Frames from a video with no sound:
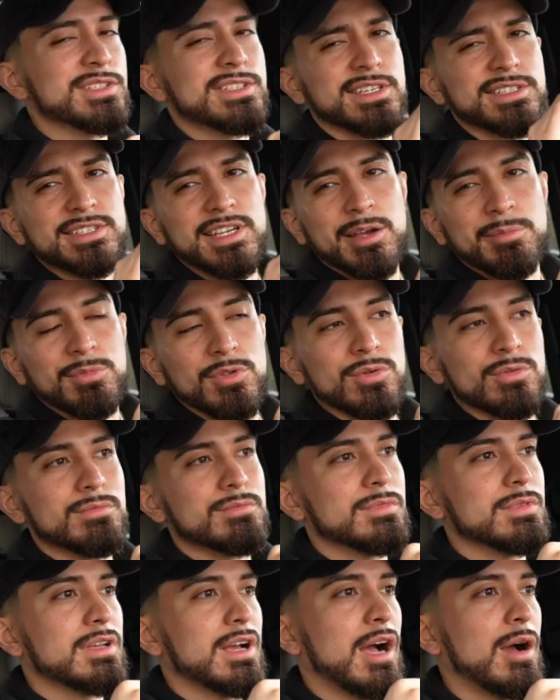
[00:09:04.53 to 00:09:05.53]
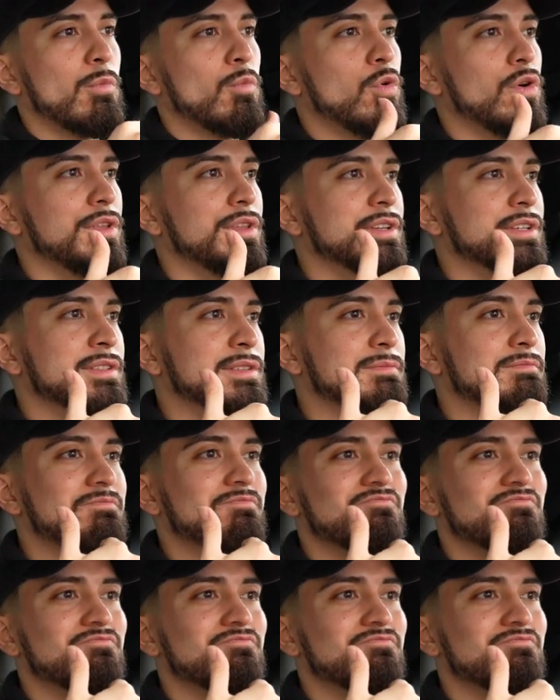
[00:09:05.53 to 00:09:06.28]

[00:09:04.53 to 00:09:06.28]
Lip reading: takes time though. I'm willing to